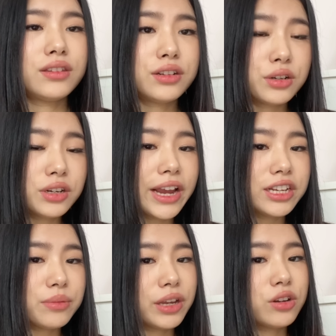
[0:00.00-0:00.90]
The third
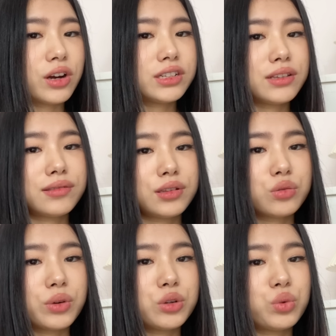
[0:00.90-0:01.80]
item I got is
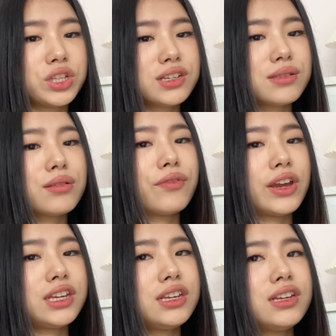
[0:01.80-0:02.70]
this one, which is a
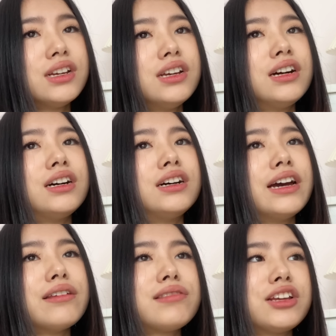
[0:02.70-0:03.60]
very
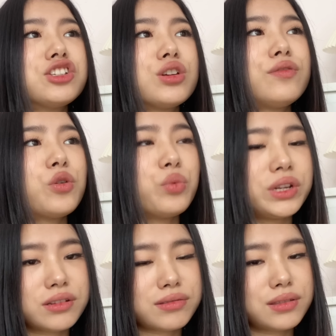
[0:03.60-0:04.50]
essential for
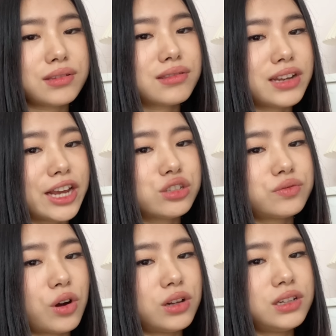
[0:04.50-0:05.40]
winter season slash
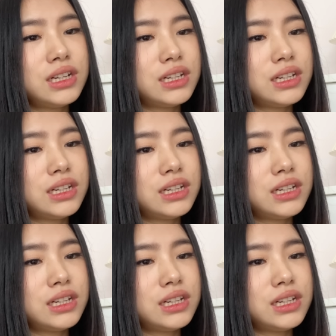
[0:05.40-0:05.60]
fall.